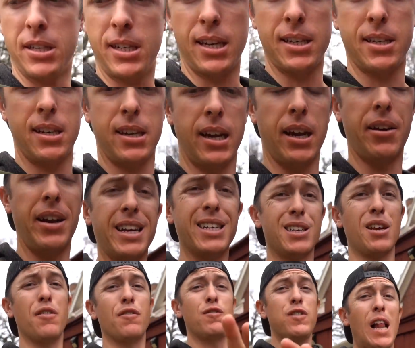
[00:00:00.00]
testing out his
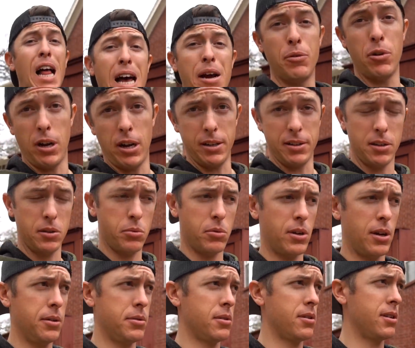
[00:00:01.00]
fly rods, is what
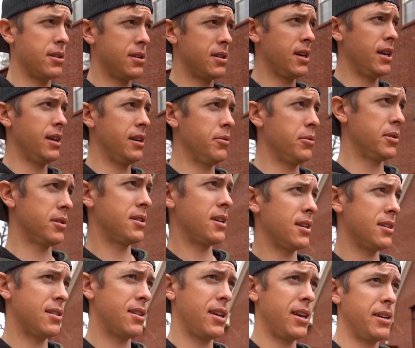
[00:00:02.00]
I was gonna say. He was
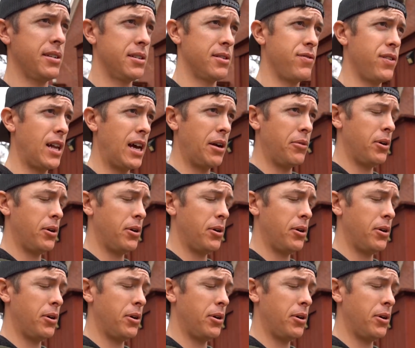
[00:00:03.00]
testing out his fly